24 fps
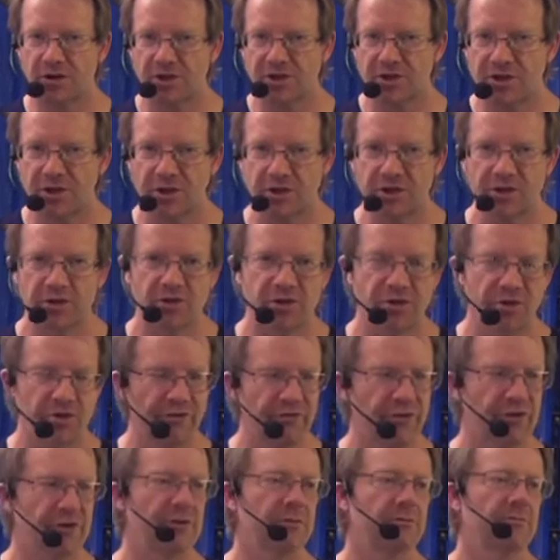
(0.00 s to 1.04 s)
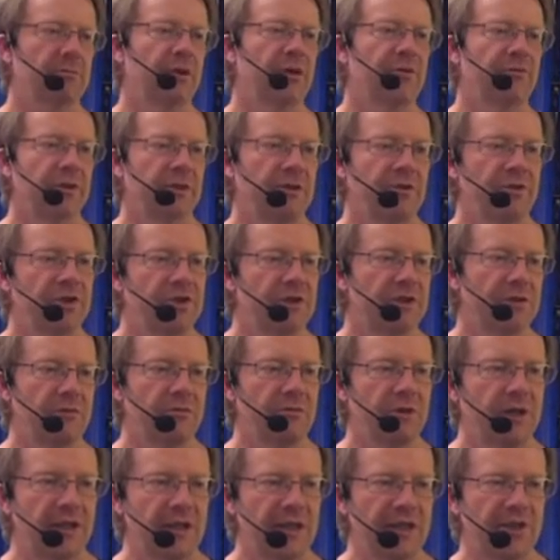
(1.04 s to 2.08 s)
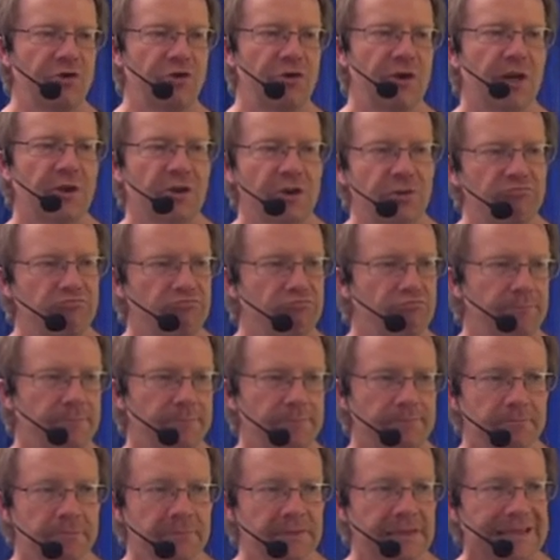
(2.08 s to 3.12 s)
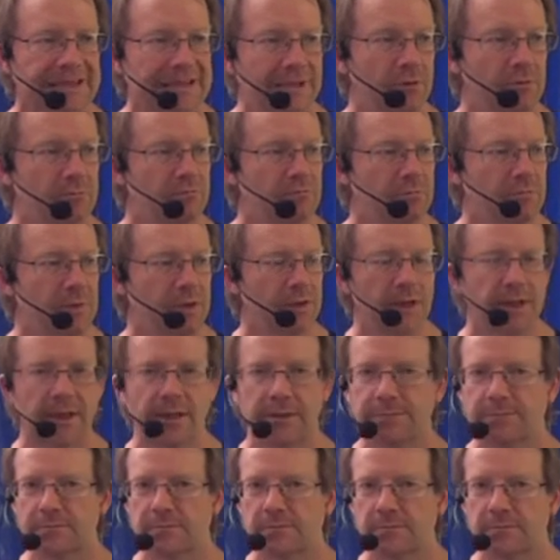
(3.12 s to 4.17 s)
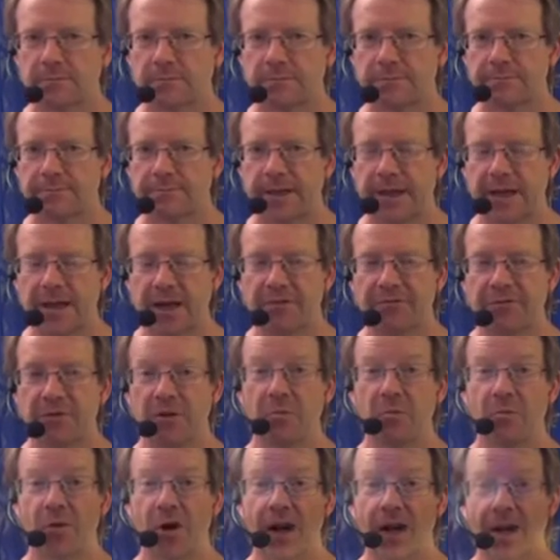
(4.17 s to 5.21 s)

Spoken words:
scratching the surface of it, just doing an introduction. Okay, back after the